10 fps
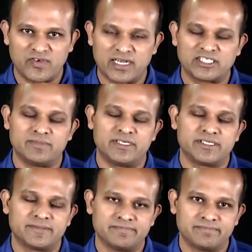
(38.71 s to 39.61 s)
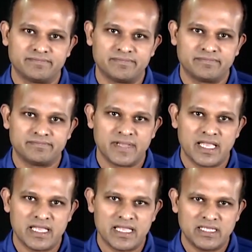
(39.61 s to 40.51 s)
customers.
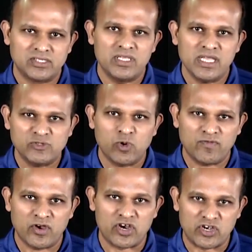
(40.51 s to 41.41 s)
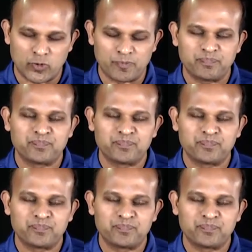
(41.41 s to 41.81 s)
So here's what we're going to do.